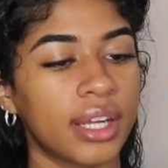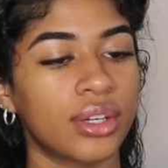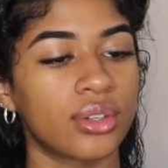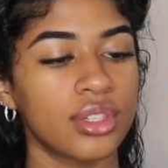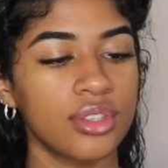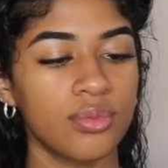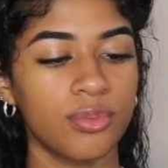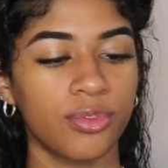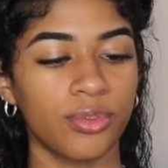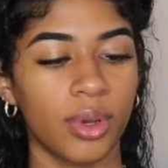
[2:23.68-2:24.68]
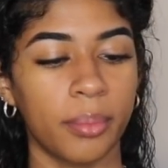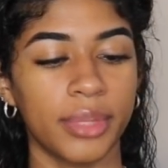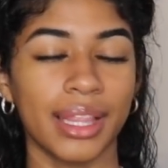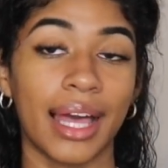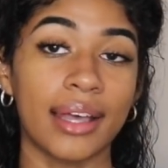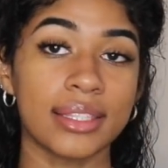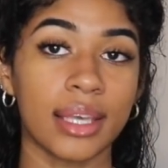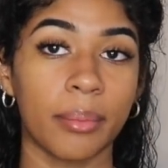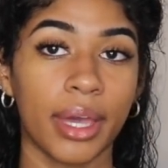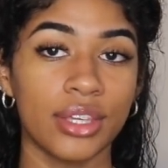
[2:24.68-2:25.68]
I noticed from the last
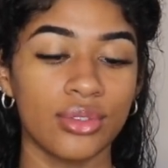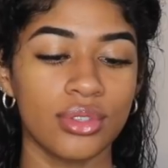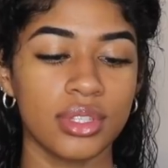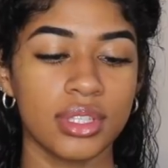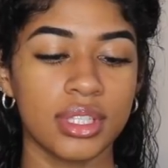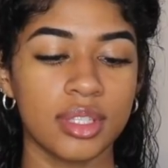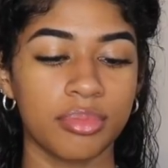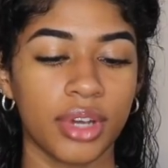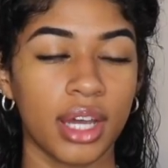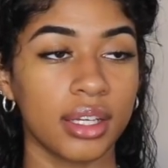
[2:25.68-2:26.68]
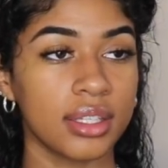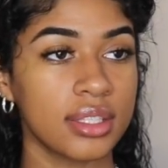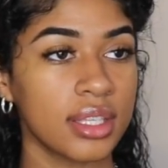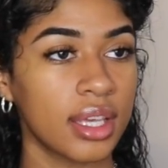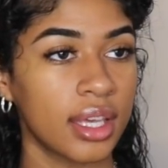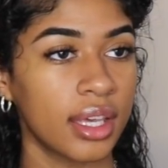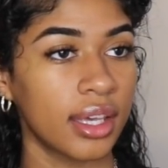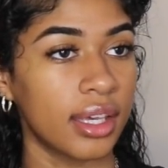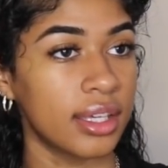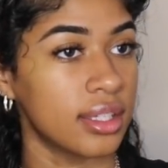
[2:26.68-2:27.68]
time I used these products
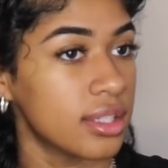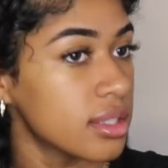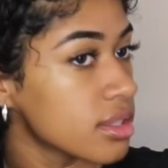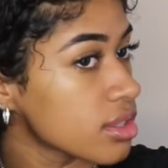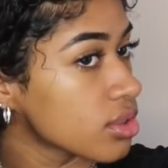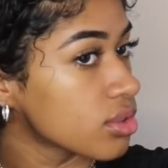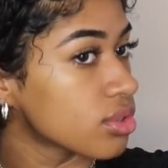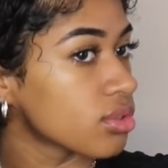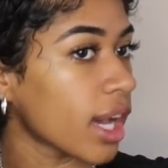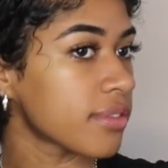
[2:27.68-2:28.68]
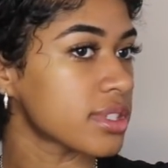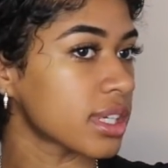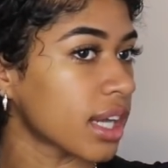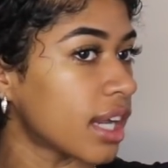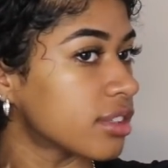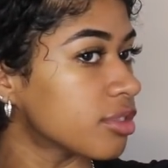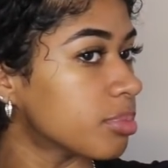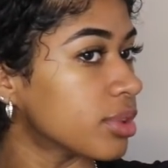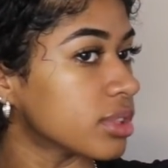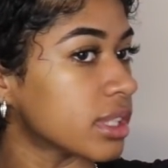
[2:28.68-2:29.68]
is you do have to kind
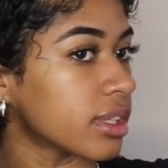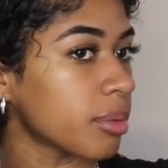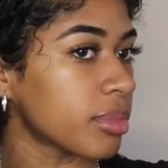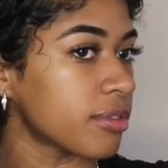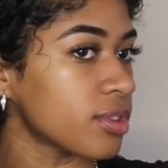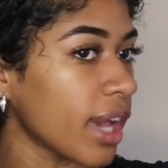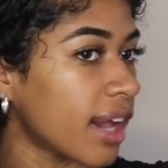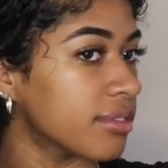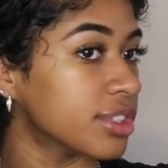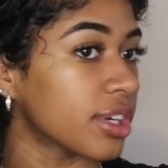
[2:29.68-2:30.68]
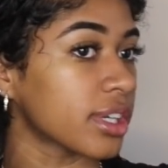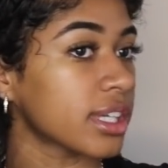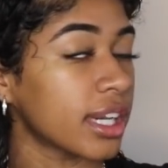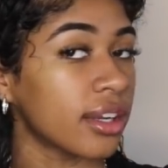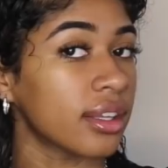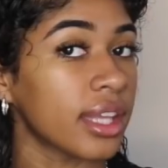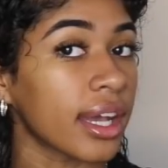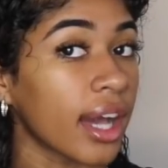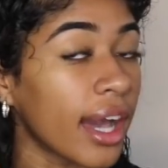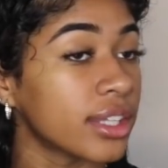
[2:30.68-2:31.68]
of build it up if you have dark hair
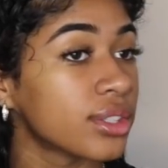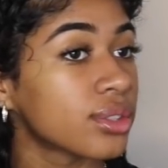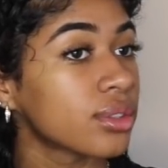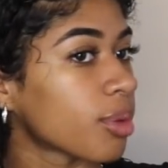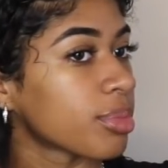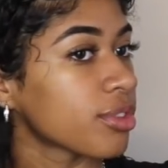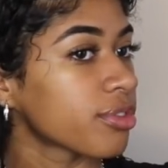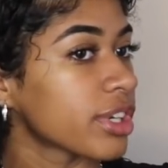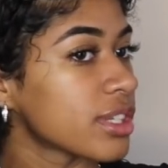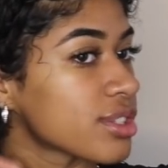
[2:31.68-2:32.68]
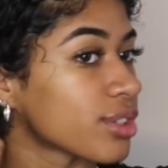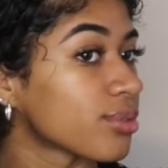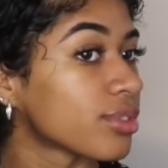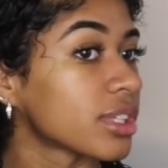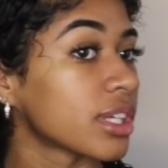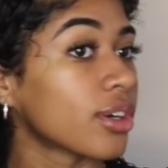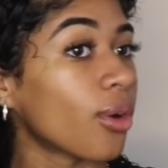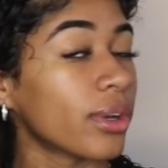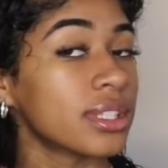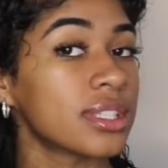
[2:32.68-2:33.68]
like I do. Don't be afraid to really go
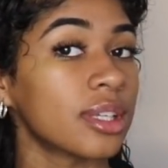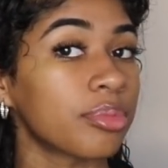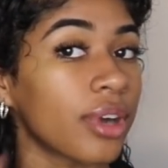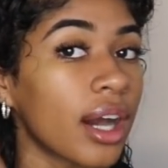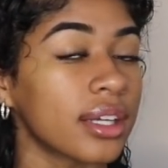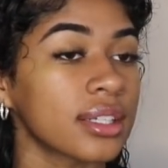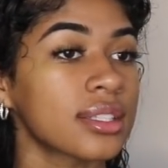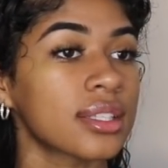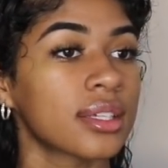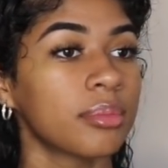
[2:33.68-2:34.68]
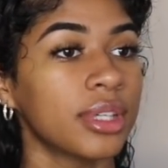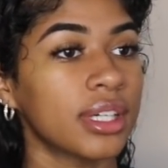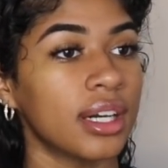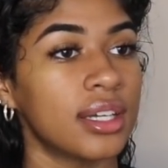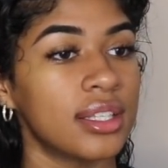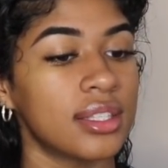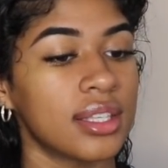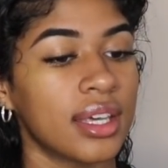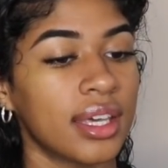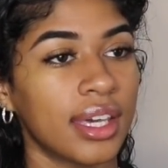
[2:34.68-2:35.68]
into the product because
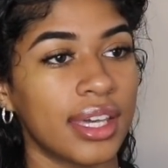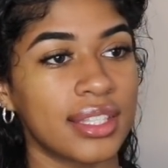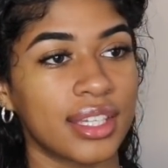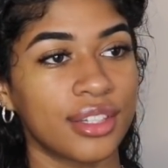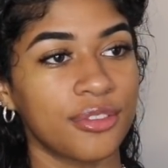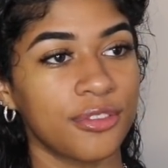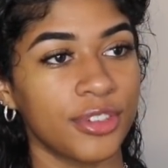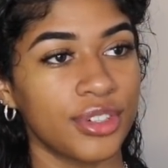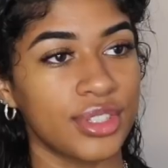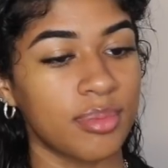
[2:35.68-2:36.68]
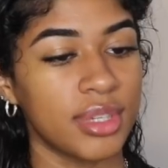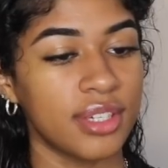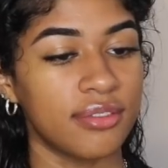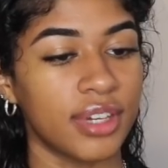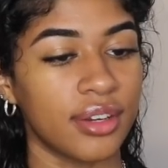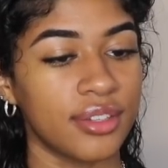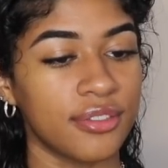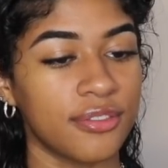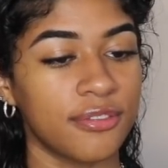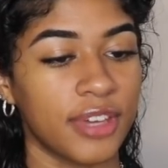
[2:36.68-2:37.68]
it's gonna first be very
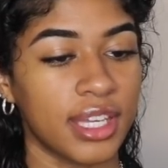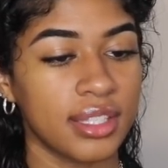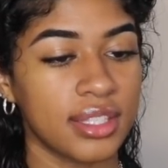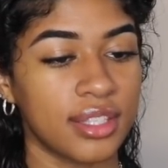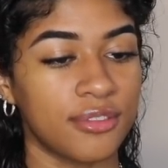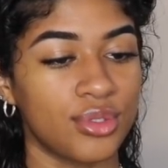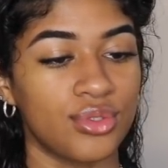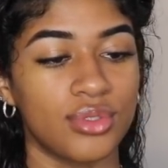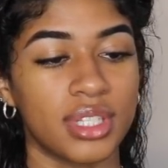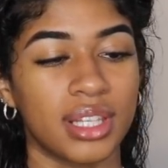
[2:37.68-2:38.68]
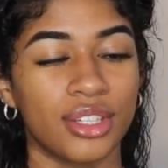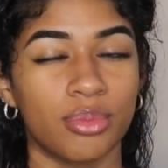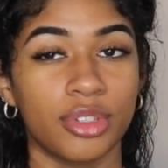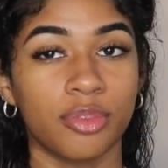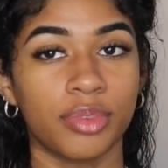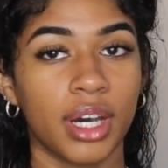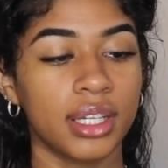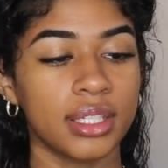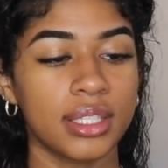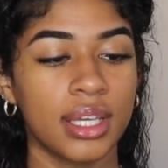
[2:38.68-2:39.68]
faint if you use a little bit of
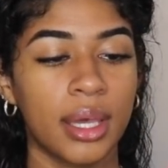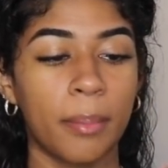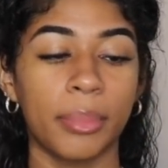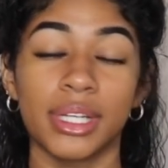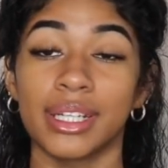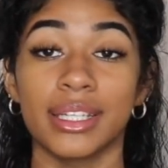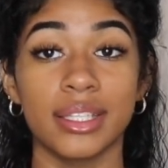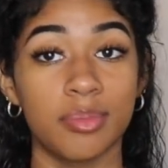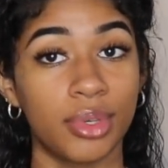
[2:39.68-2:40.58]
product but it is